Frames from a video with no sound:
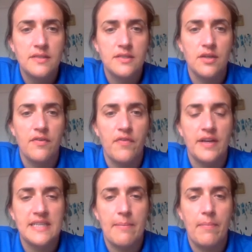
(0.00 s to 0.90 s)
So for
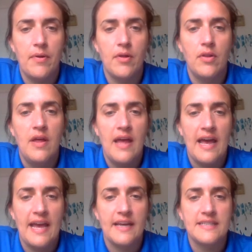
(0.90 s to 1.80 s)
example,
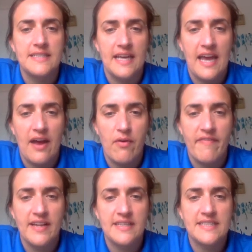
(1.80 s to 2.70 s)
I can see a
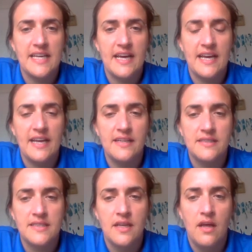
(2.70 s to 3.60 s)
caravan
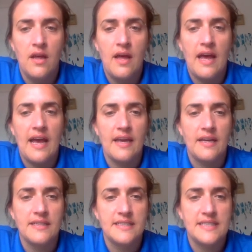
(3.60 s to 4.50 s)
site, I
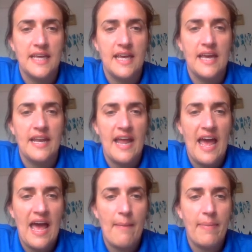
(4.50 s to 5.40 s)
can see an
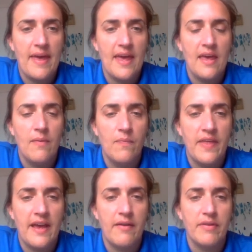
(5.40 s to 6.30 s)
abbey,
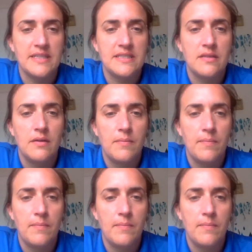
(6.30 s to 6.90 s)
there is